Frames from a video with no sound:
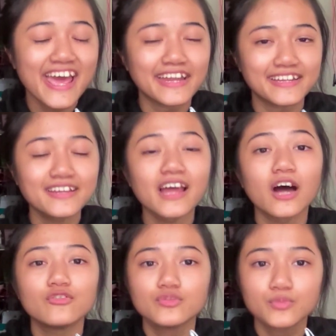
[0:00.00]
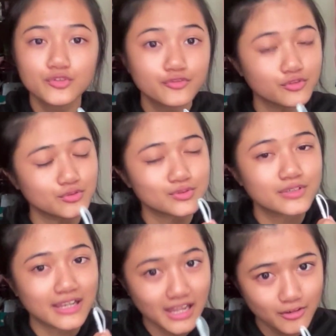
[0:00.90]
then I will move to
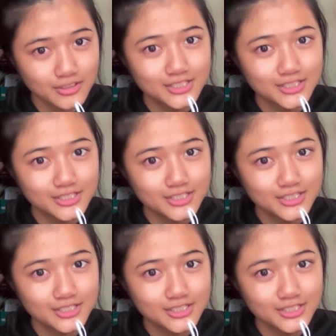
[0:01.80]
level